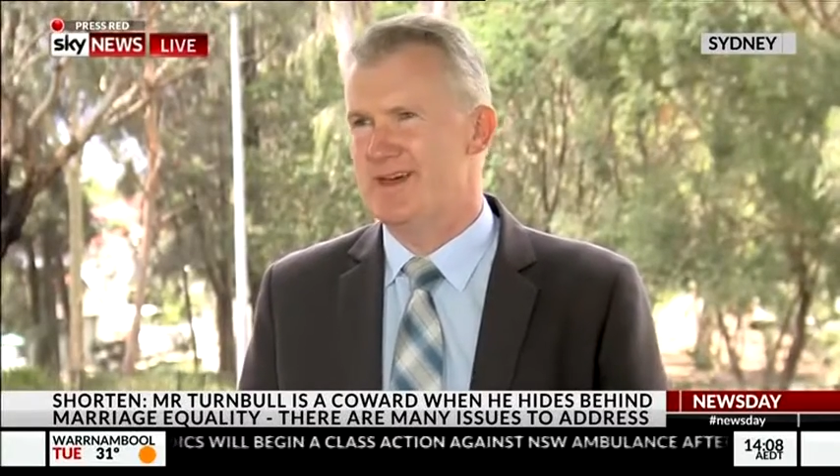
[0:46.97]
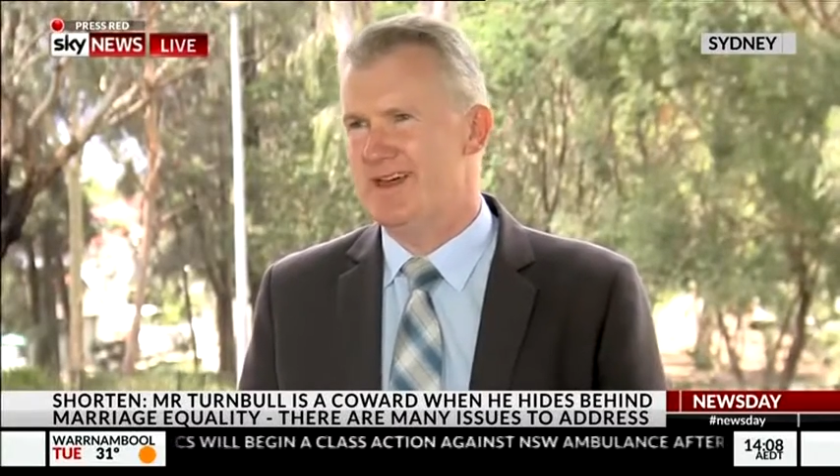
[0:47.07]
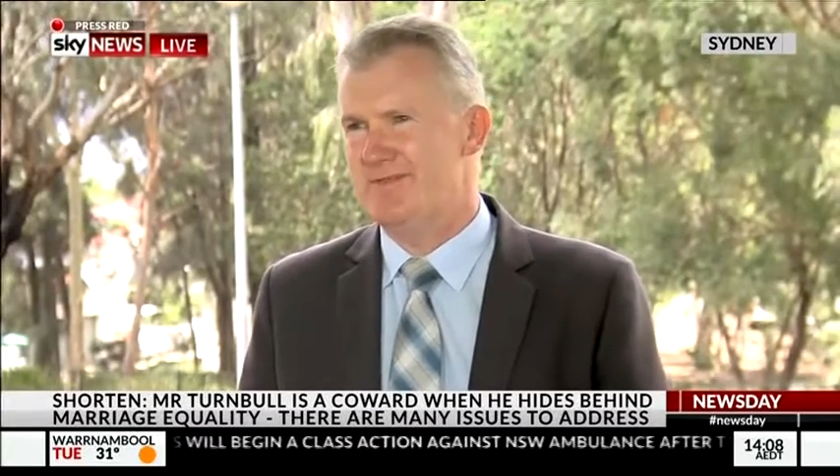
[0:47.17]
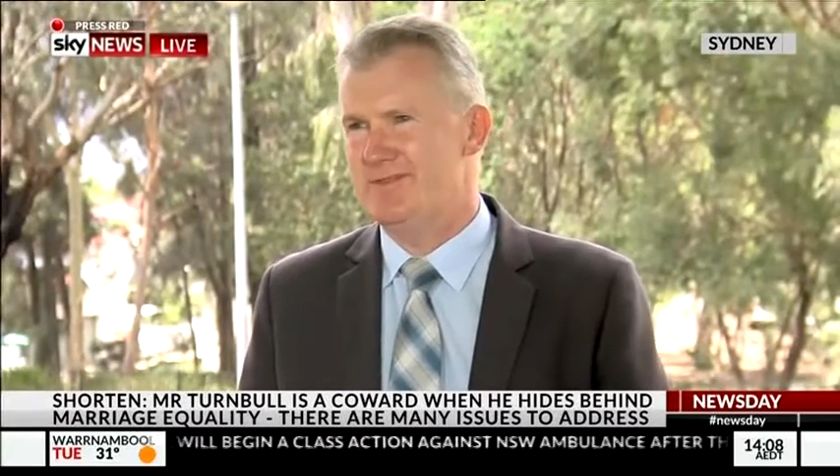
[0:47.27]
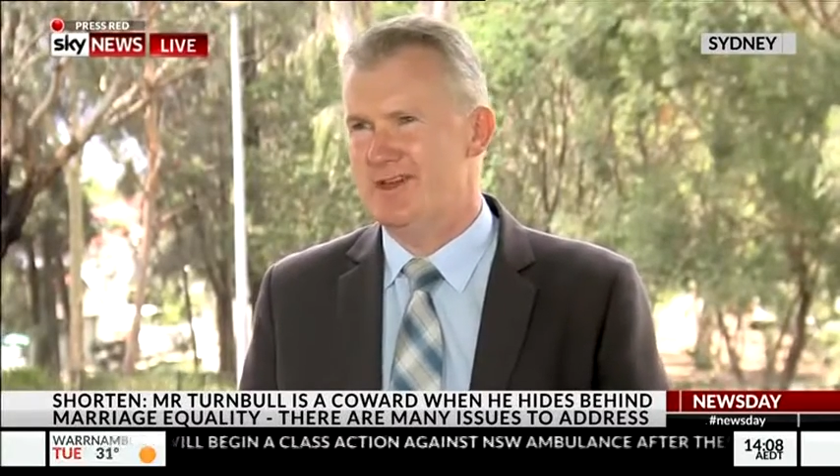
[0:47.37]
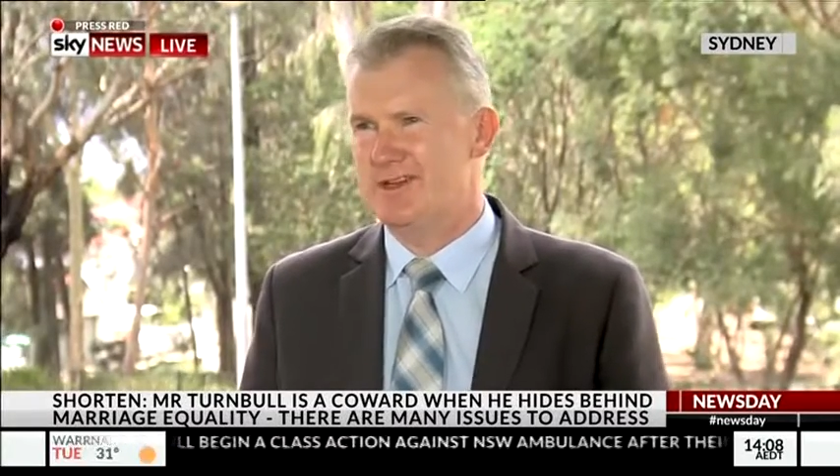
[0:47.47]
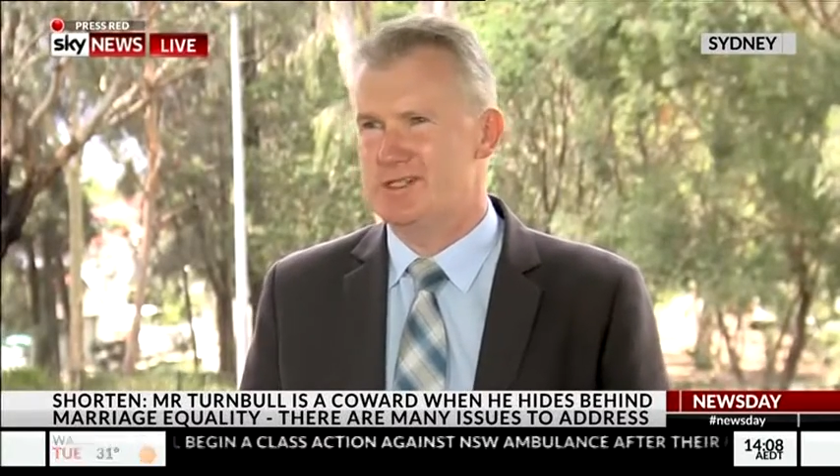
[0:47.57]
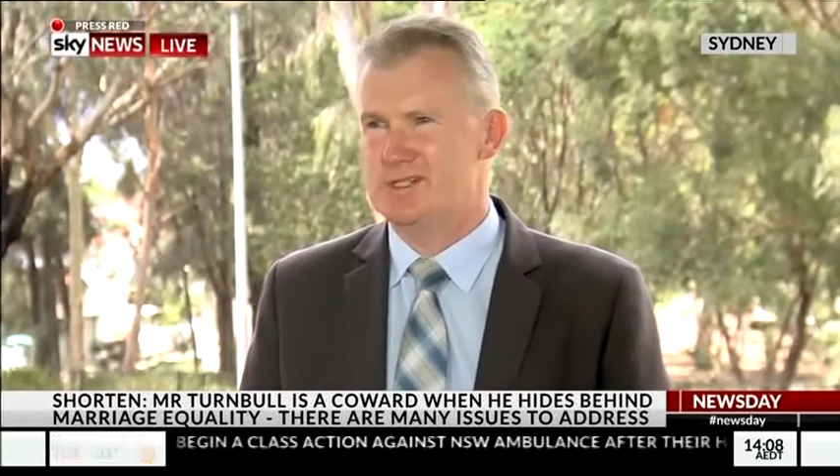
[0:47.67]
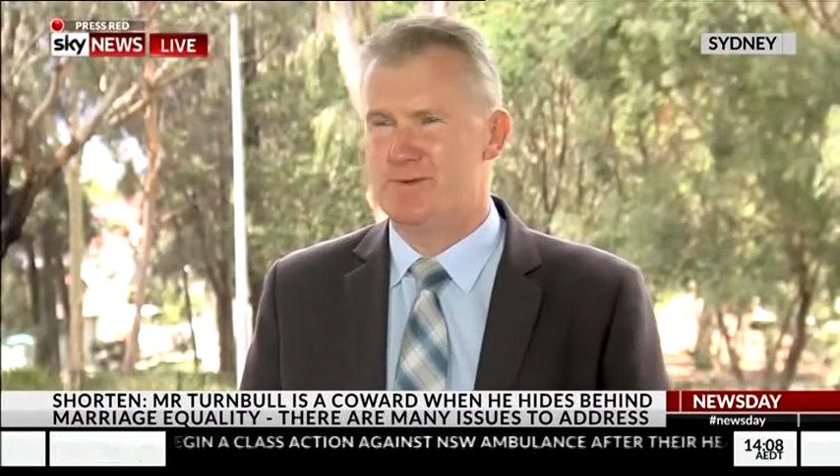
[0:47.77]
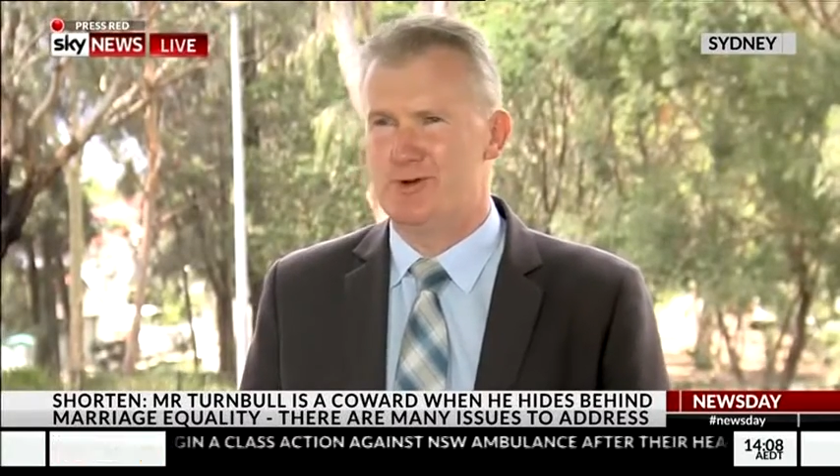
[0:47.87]
behaved
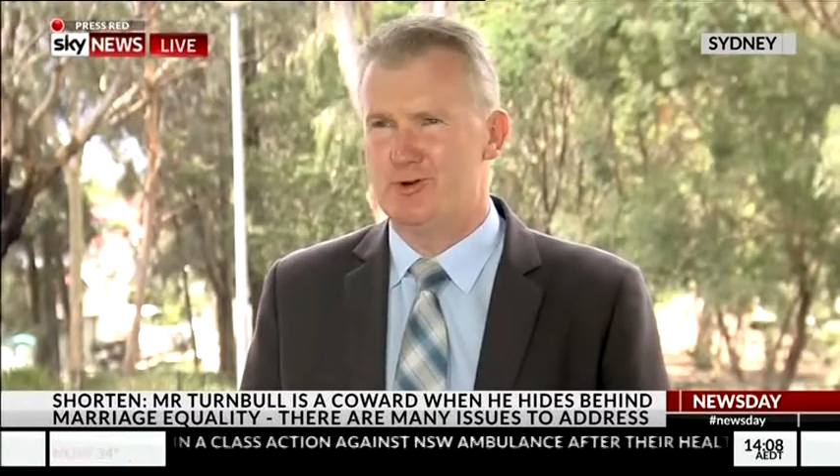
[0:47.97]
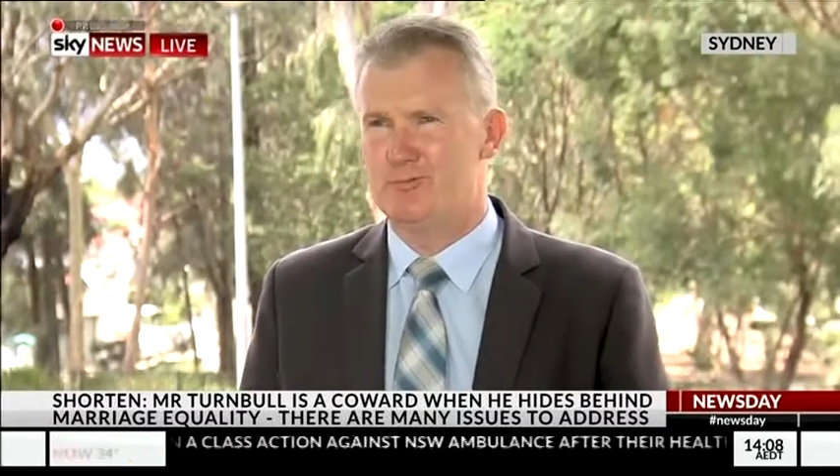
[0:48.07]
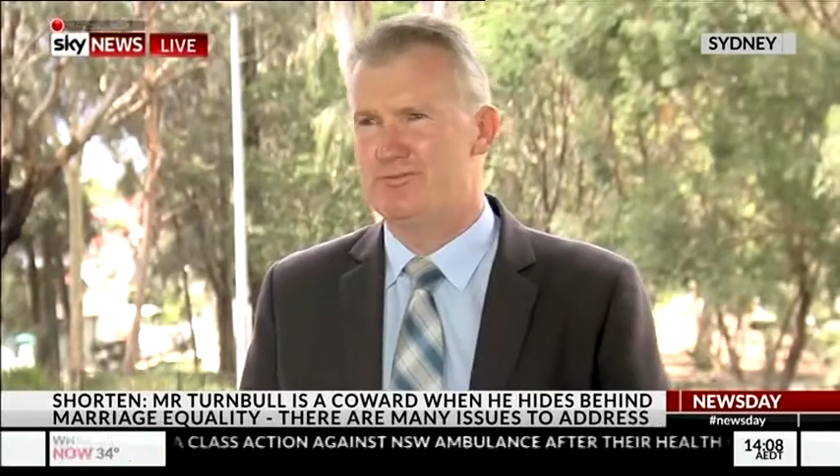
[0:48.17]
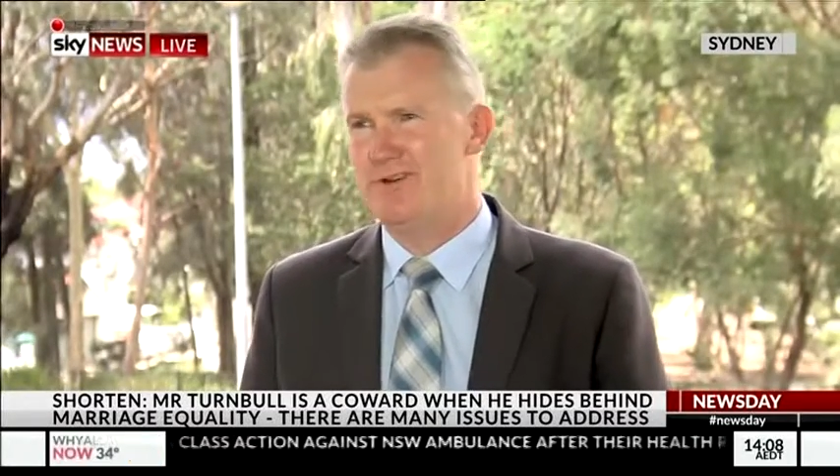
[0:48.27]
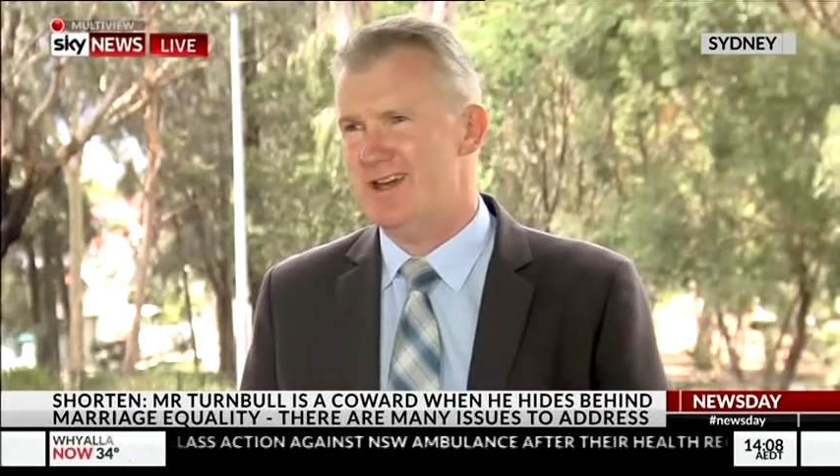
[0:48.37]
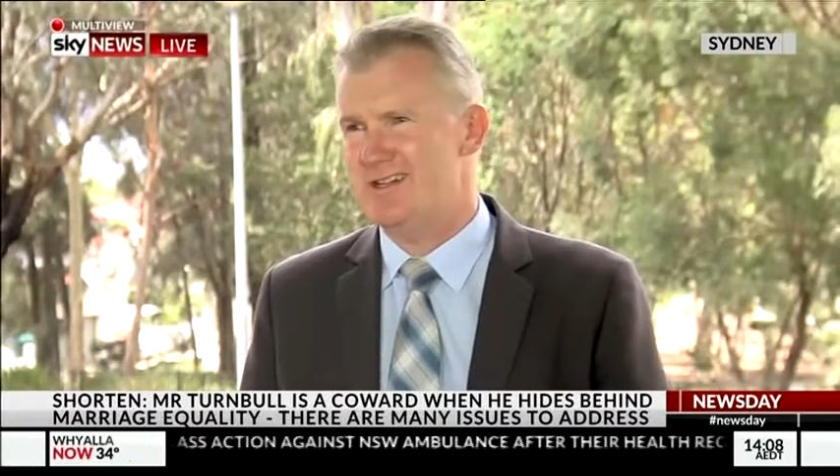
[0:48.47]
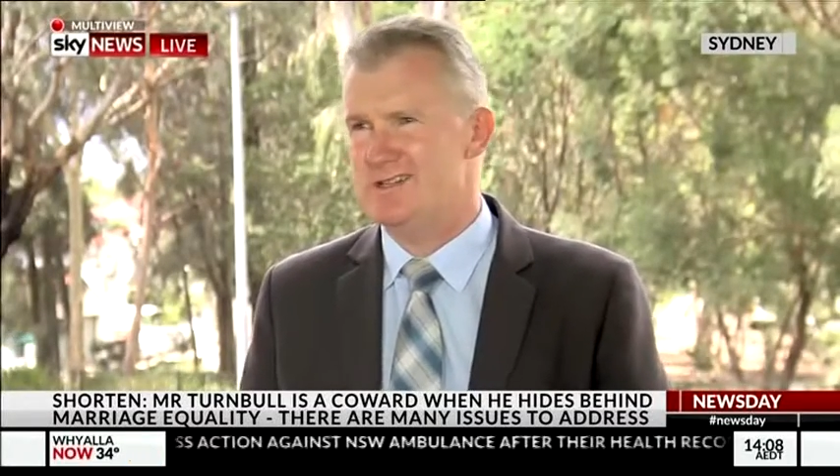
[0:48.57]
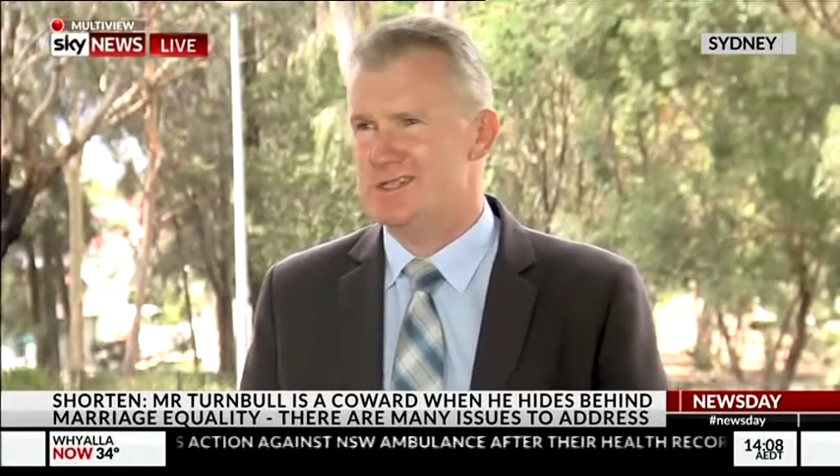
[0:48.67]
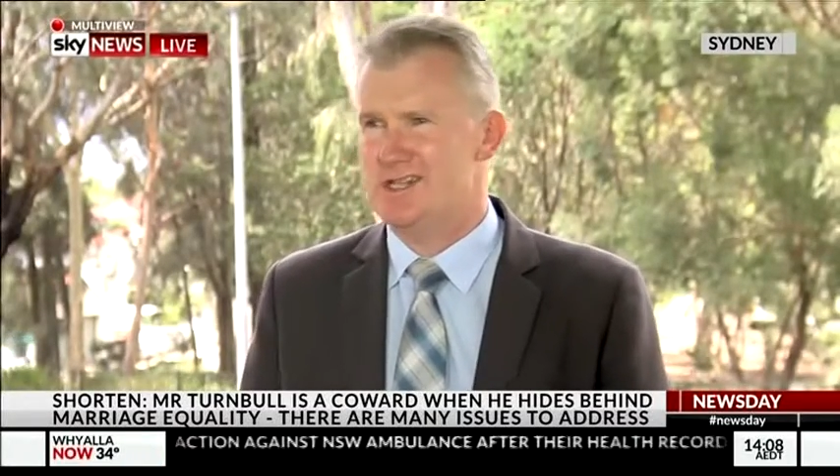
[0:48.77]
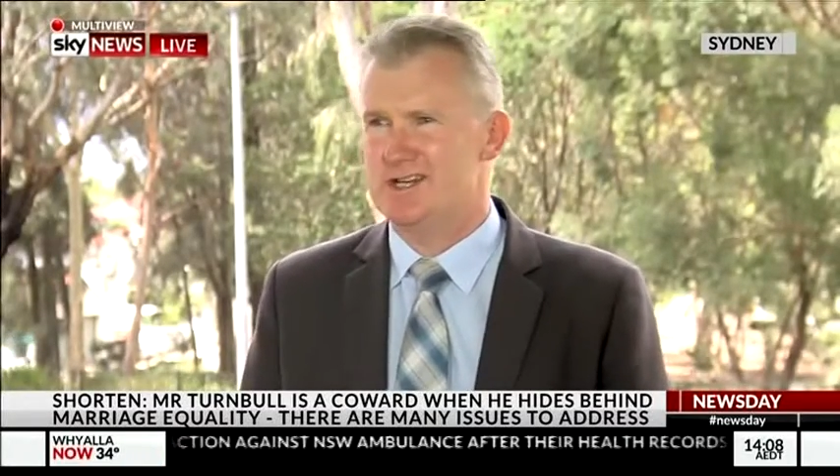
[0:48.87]
like a spoiled
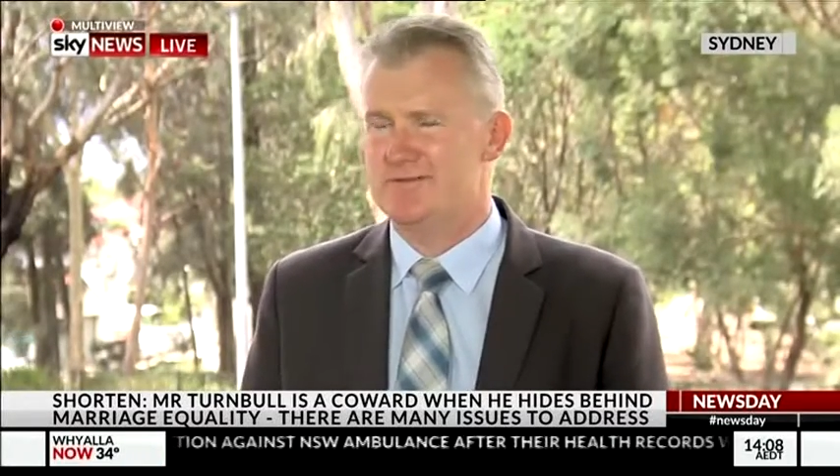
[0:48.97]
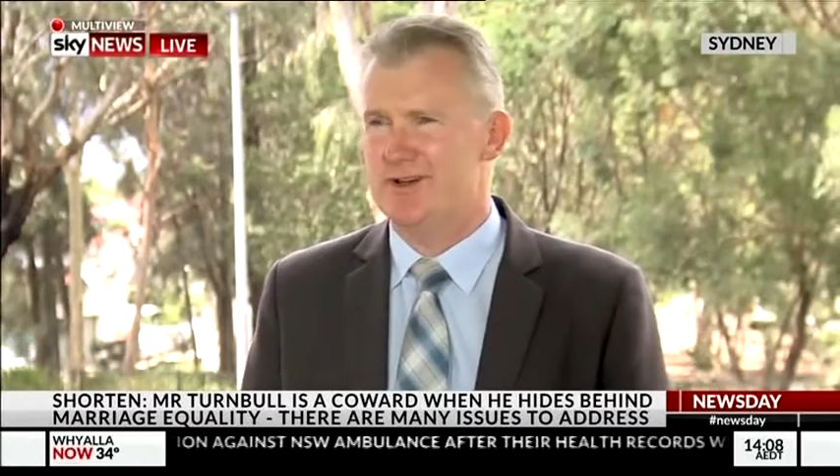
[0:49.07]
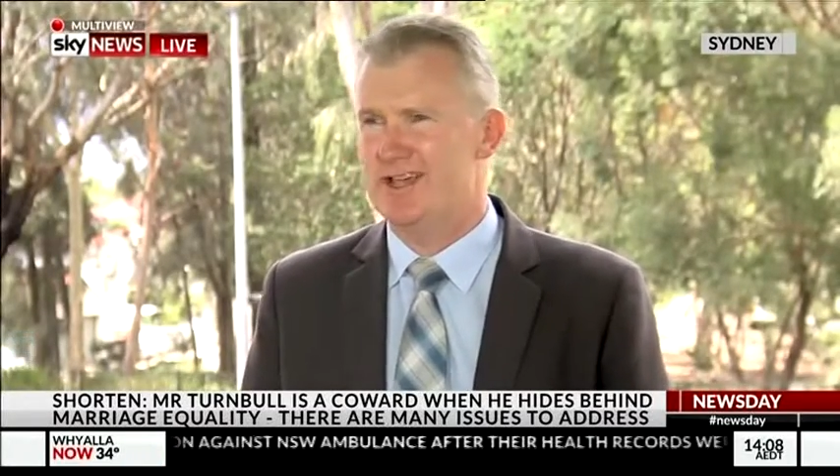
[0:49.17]
brat and said,